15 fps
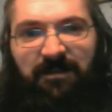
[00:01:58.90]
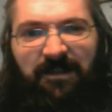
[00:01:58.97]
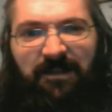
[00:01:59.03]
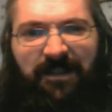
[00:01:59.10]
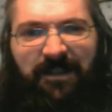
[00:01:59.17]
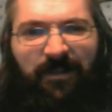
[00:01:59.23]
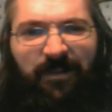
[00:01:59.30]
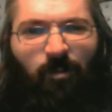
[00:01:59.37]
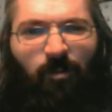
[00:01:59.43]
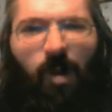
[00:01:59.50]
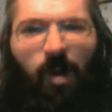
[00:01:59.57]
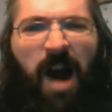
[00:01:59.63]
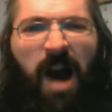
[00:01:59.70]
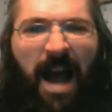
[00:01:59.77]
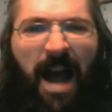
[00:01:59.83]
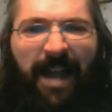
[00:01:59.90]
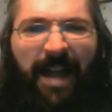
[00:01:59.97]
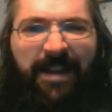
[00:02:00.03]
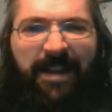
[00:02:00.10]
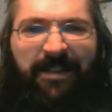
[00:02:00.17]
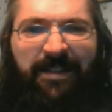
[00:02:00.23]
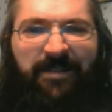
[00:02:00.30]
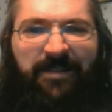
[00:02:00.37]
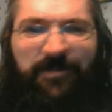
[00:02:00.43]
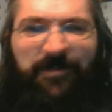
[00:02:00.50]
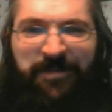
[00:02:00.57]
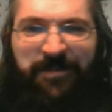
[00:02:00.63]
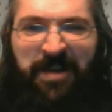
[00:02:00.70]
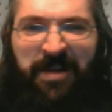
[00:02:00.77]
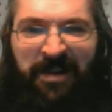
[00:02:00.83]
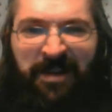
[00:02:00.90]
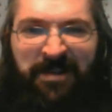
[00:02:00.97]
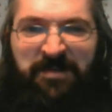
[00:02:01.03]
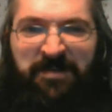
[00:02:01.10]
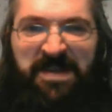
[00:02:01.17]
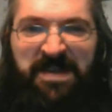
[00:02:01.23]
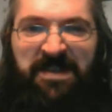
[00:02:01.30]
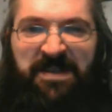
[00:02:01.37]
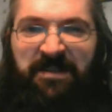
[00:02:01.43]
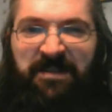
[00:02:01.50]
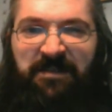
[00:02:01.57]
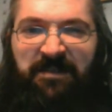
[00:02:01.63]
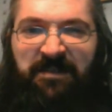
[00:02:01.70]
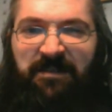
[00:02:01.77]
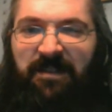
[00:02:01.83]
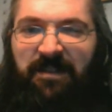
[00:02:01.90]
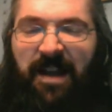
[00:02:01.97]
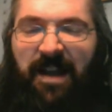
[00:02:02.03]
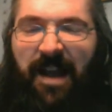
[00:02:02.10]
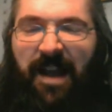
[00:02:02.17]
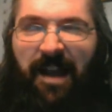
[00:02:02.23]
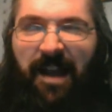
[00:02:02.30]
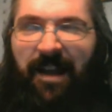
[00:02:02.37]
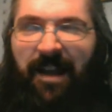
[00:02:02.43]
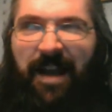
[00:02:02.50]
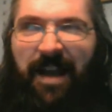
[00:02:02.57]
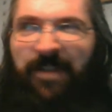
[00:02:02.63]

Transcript: Like, why? You're not going to be. I